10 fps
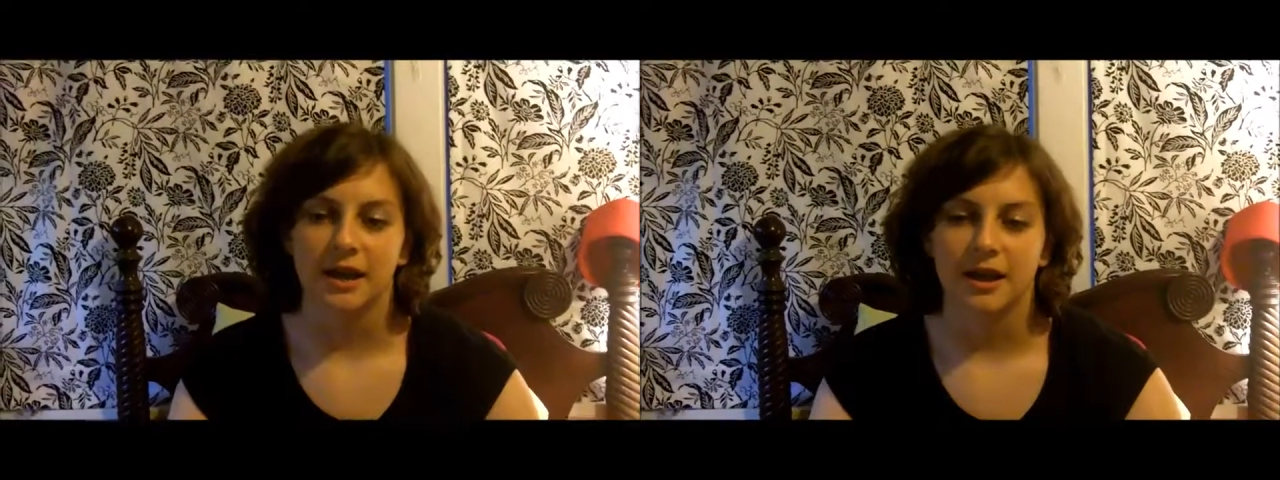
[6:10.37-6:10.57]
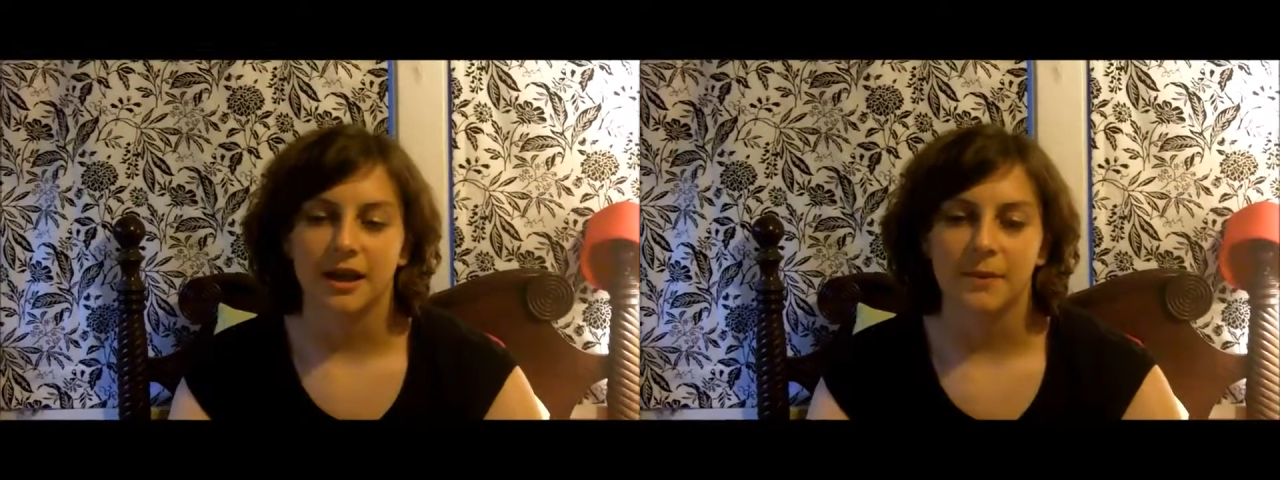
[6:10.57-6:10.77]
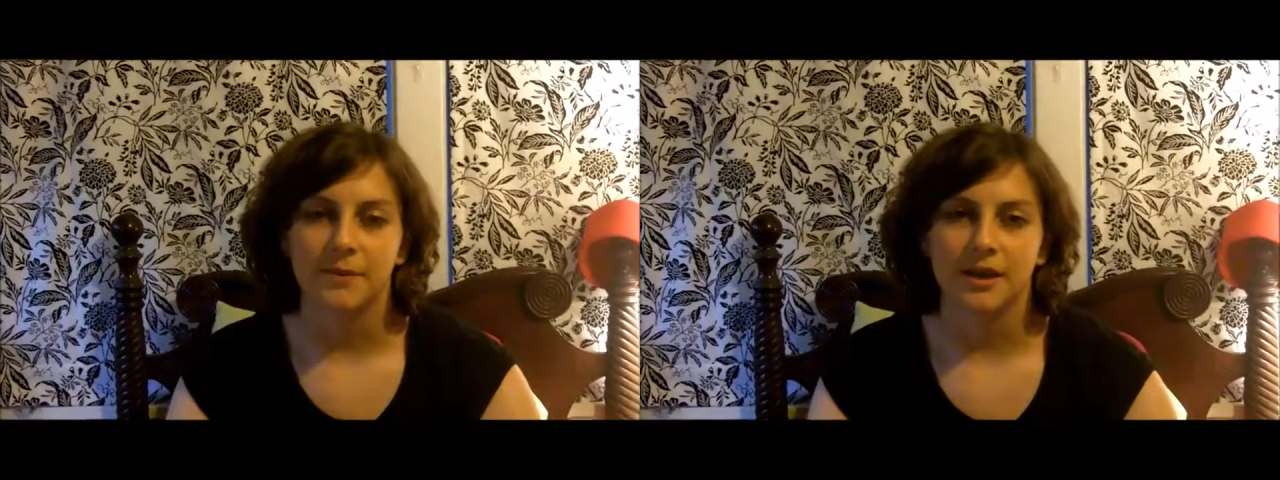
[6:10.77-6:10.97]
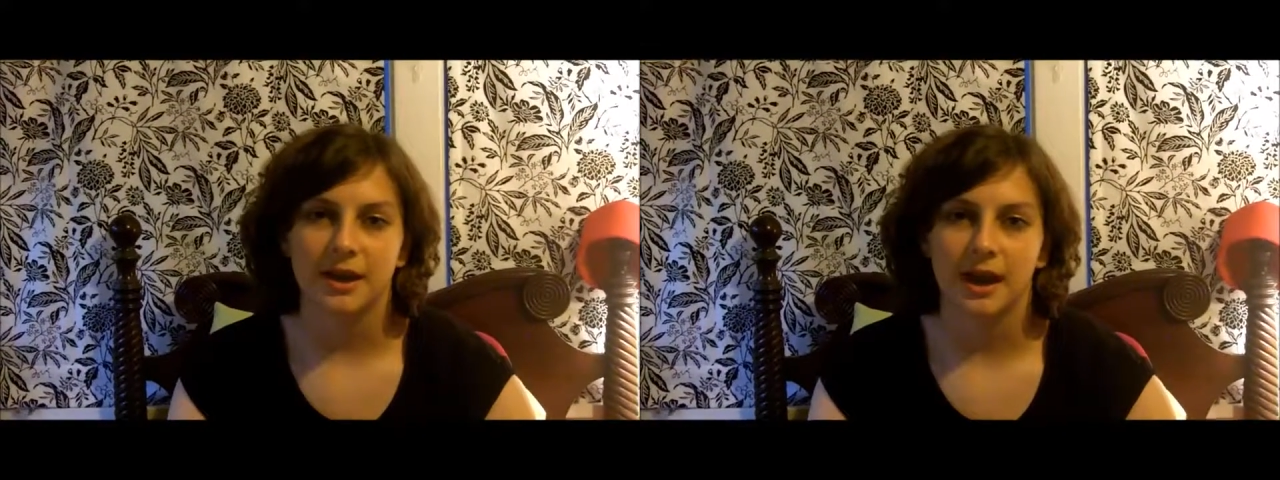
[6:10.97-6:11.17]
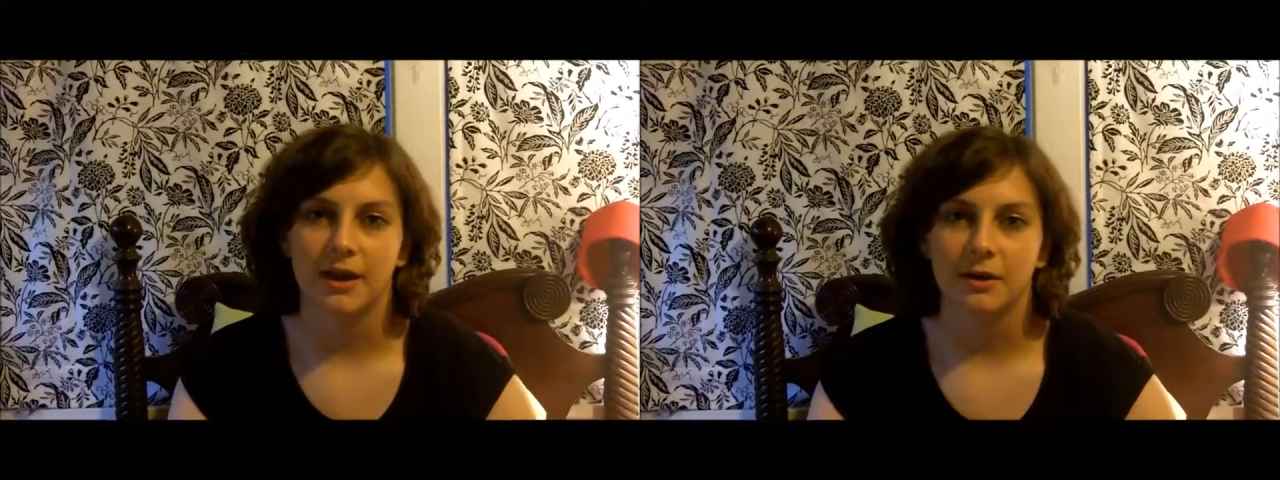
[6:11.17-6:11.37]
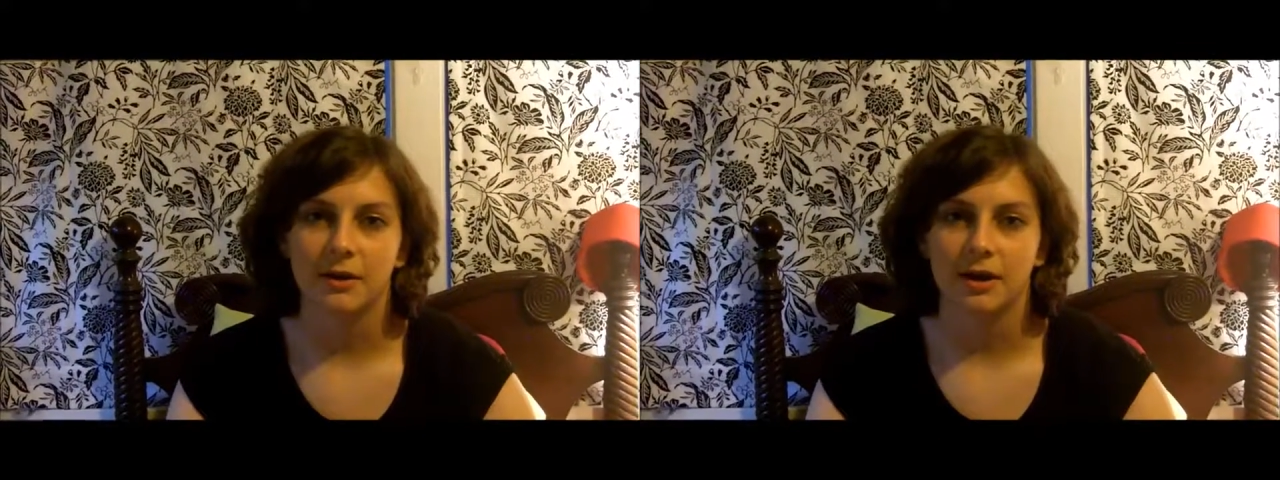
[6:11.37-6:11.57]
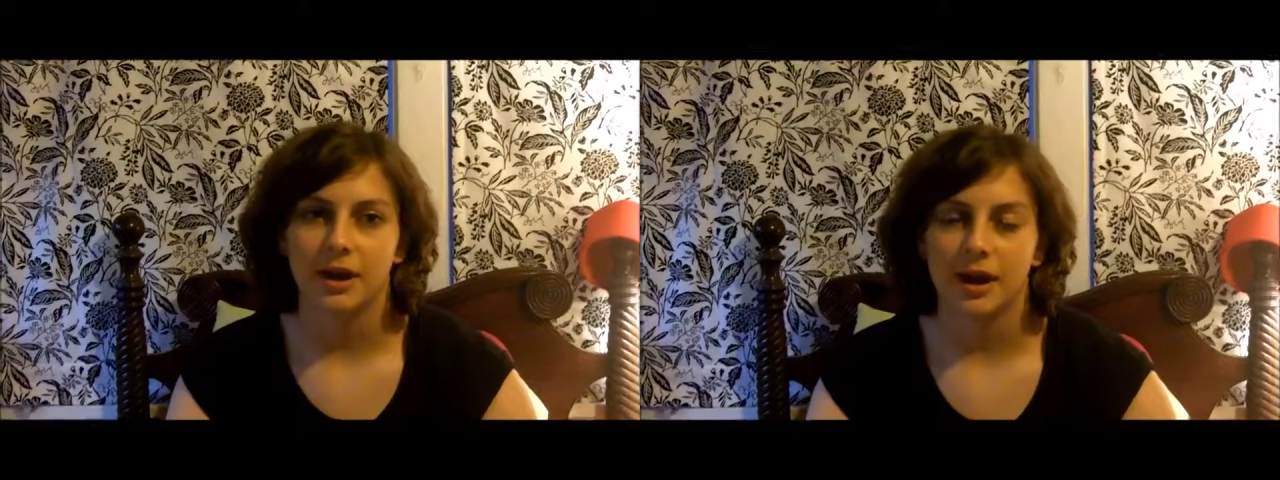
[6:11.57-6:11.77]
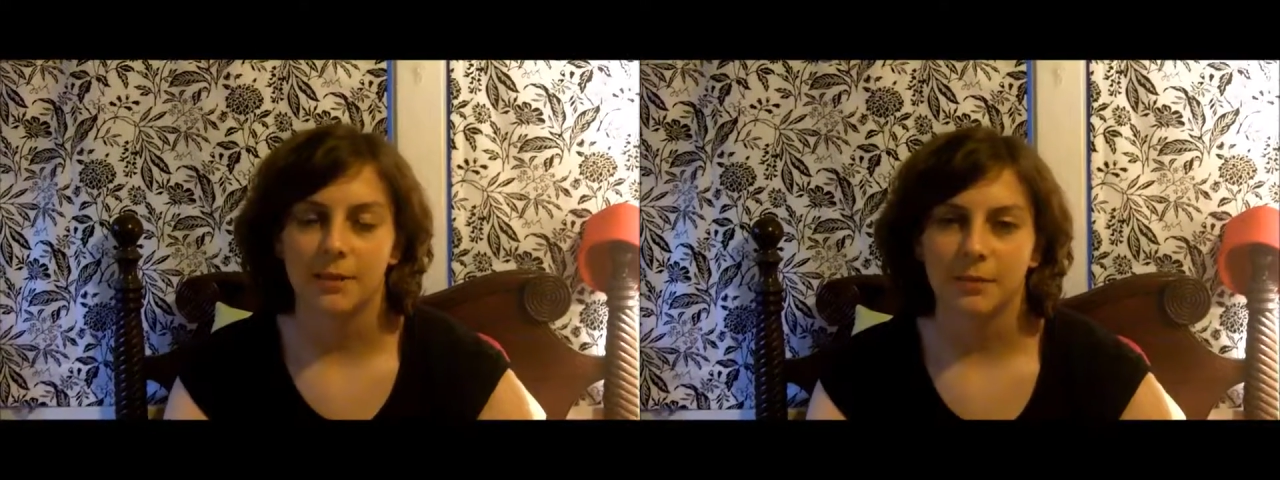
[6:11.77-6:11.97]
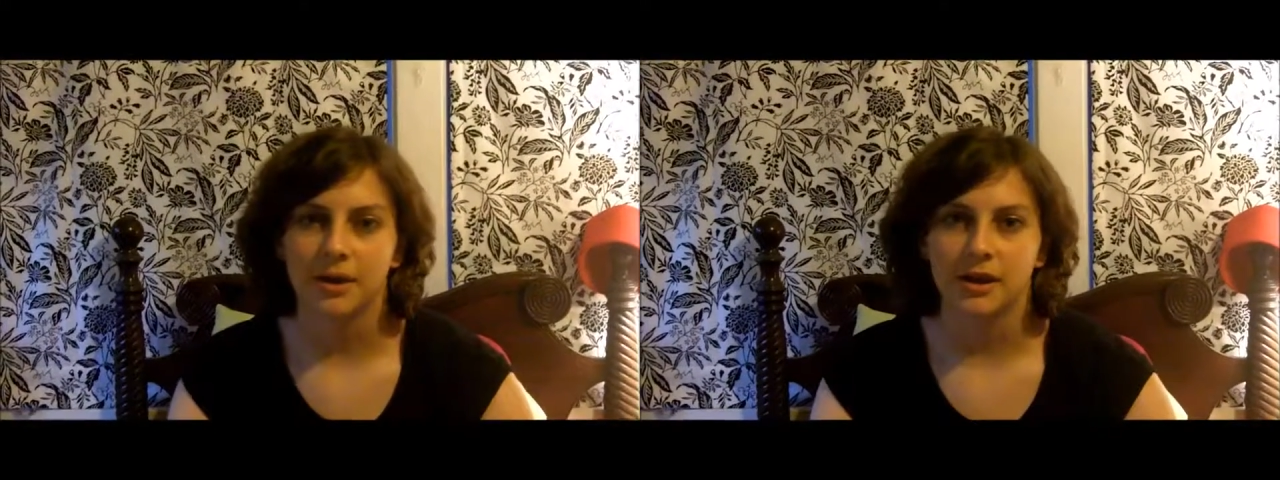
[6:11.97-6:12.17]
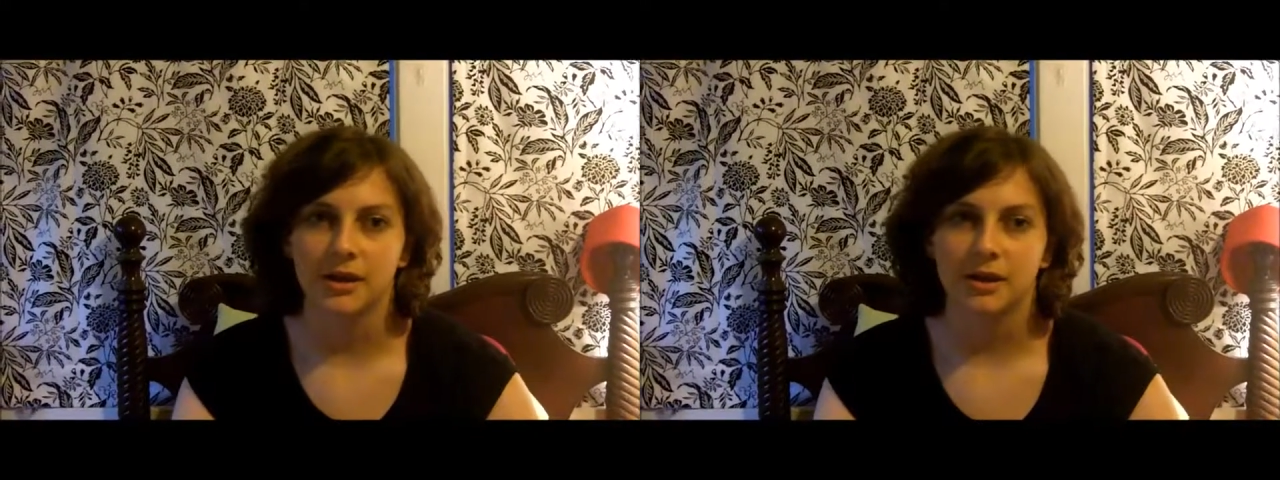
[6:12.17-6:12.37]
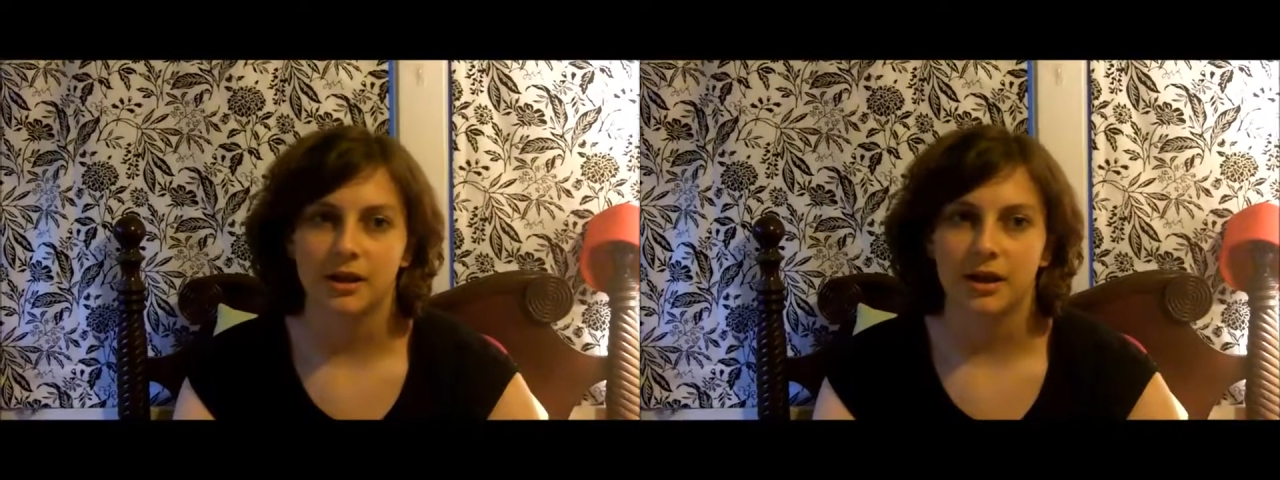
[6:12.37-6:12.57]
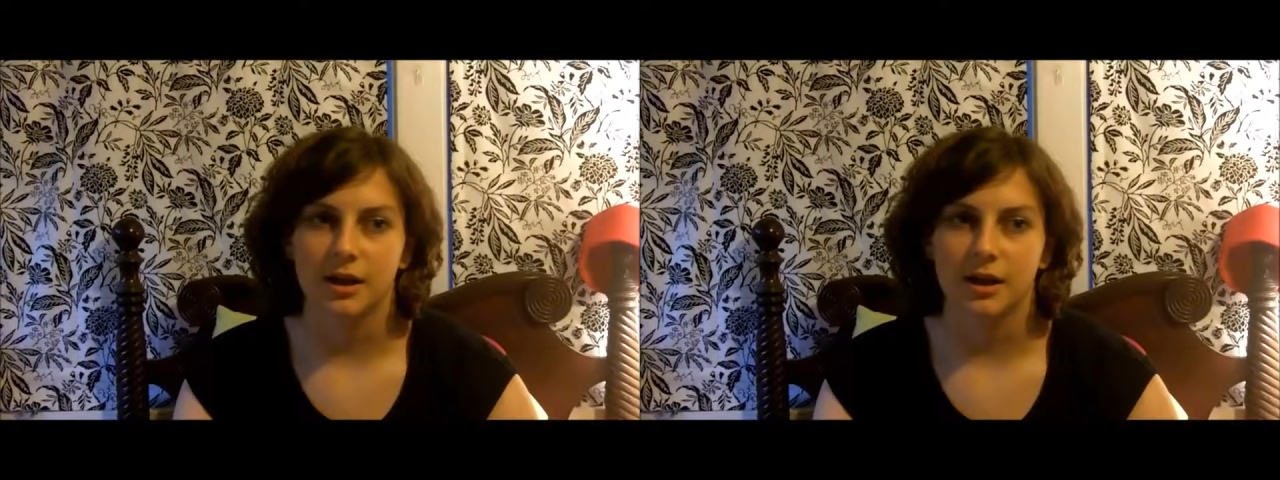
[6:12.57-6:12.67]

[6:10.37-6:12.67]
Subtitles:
AP Calc and AP